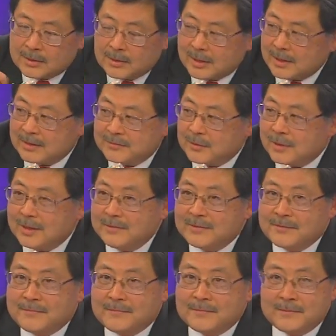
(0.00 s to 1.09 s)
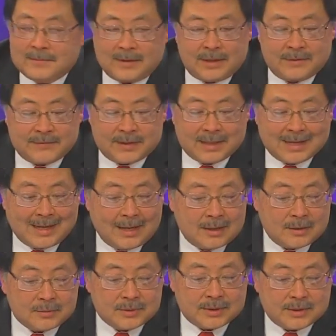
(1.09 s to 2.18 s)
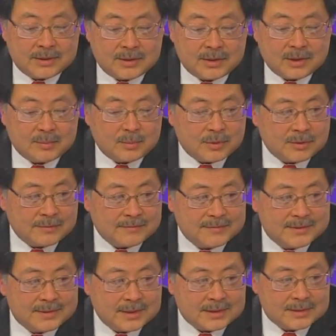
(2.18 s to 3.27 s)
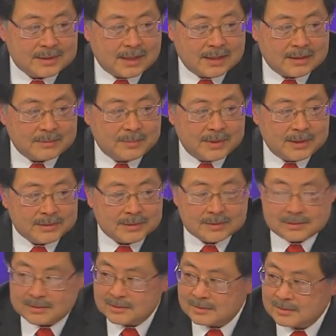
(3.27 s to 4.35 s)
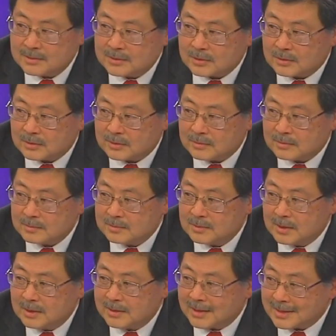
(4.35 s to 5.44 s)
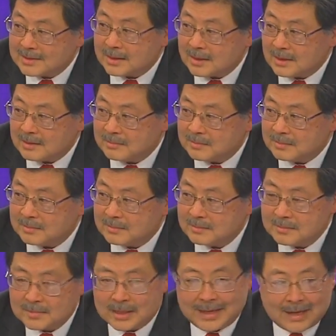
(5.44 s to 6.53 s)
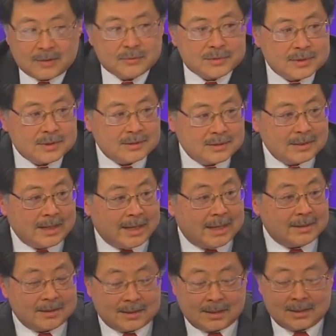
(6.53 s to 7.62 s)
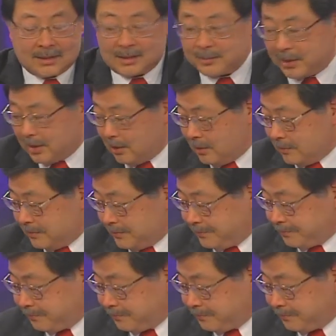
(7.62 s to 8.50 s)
I never even counted the number of six-sided pieces. So next time, count and let me know.